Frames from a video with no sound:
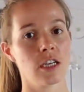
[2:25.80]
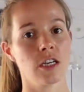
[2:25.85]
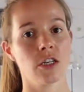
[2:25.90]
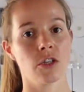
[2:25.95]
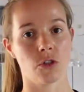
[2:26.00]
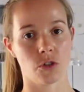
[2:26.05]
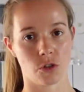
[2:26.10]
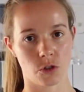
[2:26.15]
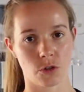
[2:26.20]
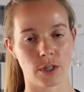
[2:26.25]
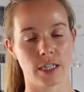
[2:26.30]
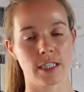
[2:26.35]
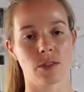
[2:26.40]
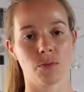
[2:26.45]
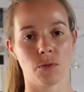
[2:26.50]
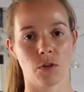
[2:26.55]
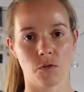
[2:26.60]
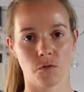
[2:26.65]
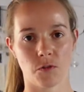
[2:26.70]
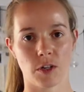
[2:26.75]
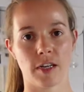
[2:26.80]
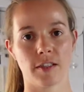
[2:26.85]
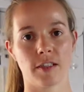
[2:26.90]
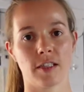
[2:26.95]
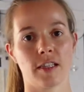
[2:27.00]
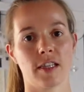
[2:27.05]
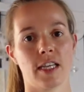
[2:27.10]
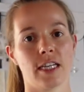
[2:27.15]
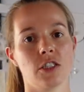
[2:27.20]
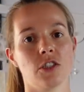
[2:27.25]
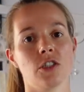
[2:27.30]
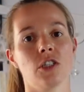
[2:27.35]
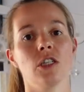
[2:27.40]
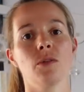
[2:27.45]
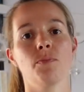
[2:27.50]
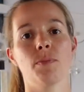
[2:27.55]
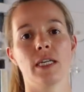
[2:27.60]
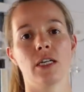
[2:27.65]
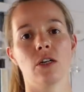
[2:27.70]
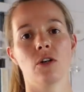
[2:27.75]
Your joints move further than they
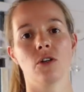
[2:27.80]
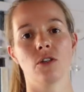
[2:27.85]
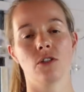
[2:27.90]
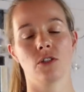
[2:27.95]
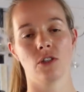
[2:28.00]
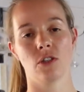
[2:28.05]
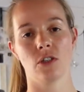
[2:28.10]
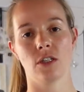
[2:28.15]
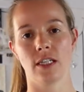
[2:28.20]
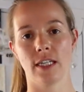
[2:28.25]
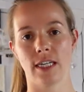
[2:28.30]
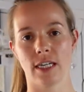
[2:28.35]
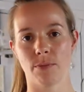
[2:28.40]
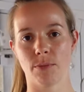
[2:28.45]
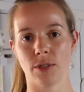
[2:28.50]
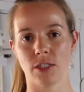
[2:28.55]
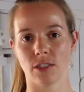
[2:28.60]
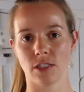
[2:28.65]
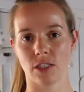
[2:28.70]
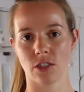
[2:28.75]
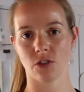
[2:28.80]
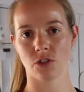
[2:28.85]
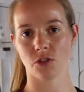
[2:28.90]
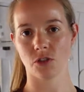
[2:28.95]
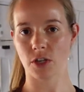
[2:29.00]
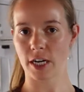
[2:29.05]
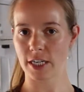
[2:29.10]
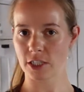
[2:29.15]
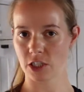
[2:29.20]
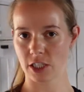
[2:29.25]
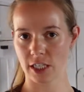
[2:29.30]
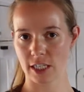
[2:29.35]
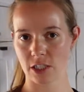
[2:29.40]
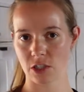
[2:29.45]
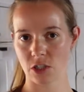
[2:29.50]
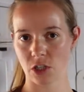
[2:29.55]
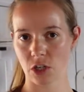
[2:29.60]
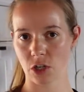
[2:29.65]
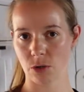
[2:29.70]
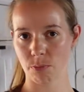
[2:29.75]
should because your ligaments are stretching
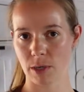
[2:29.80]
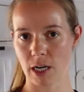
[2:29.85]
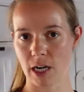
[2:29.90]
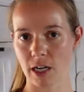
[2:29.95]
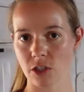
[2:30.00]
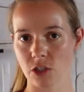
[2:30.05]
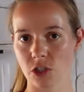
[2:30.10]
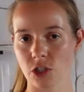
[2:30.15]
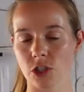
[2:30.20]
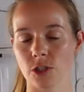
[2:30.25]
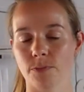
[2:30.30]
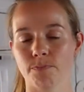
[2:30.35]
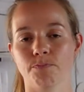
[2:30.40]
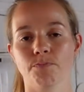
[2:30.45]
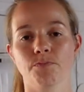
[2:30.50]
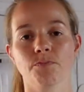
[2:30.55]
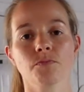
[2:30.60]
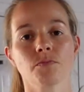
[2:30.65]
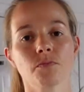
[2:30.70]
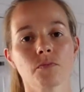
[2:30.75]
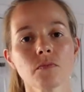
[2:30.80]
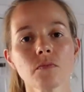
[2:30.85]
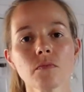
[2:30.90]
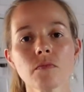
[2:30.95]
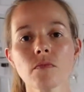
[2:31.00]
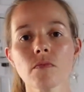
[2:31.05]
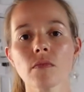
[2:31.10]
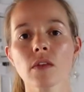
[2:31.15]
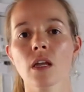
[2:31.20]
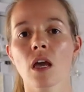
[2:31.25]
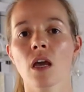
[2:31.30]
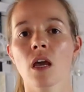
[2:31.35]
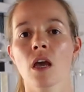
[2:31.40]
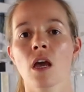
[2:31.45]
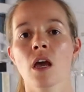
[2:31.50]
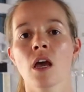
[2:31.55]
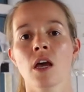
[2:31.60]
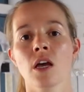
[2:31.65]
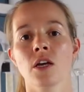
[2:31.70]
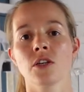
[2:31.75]
too much.
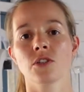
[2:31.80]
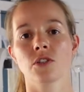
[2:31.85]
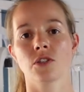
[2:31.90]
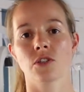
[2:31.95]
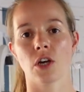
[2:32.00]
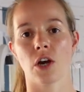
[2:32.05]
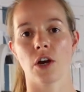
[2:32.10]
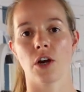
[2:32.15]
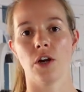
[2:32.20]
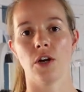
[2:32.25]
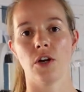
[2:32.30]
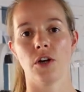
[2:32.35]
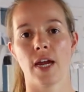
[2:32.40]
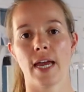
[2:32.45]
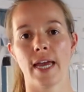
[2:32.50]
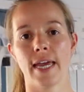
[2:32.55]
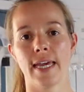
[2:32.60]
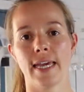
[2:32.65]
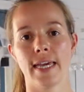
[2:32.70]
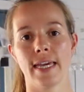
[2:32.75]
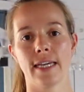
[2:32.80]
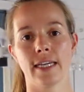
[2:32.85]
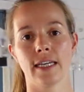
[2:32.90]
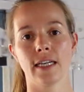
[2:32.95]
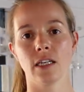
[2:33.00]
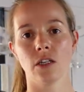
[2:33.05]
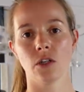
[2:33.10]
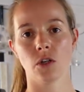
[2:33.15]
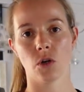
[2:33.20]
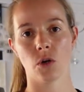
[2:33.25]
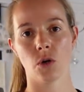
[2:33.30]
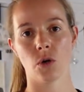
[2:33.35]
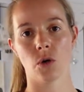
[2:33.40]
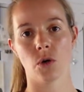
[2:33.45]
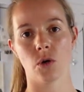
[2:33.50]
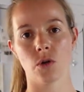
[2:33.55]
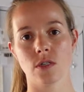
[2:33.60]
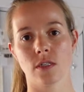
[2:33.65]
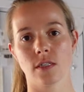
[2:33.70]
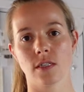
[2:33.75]
So it can
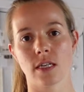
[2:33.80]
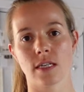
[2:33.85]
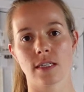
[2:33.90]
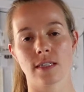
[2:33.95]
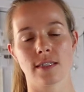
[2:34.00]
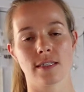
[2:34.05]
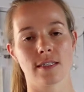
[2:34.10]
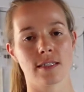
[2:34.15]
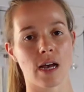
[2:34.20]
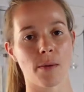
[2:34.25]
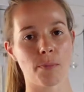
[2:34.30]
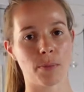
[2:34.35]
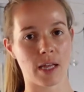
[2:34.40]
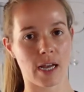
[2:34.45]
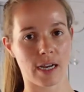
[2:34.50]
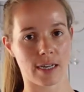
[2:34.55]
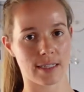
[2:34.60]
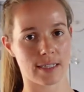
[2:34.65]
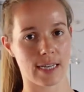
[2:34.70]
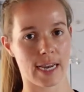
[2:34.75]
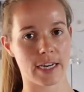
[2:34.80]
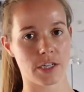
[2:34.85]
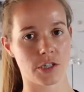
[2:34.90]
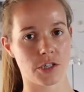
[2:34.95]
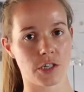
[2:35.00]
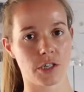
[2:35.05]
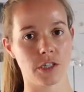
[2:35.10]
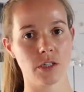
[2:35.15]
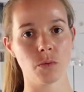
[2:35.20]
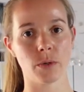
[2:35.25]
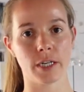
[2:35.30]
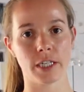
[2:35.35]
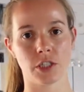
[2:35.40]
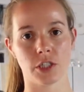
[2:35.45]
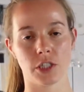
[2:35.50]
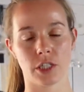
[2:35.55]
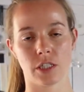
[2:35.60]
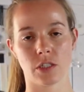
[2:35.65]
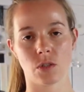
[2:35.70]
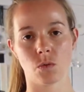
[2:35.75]
cause subluxation,
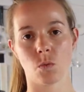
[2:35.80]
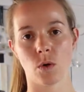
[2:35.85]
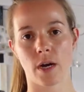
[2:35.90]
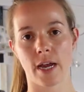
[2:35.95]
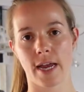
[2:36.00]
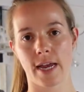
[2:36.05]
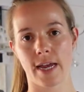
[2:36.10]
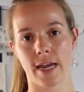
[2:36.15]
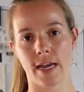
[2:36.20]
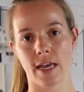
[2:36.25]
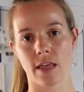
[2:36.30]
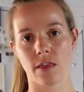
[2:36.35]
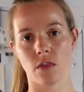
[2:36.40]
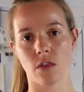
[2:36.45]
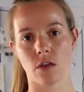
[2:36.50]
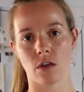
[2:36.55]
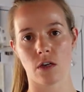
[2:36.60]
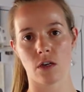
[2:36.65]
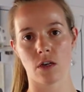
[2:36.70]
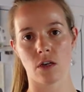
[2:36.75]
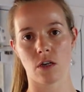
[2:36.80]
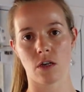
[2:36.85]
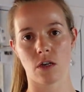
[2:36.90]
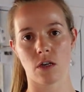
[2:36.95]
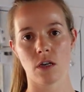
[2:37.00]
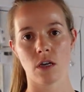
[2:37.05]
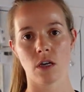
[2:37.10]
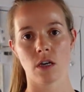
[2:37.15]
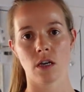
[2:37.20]
which is where the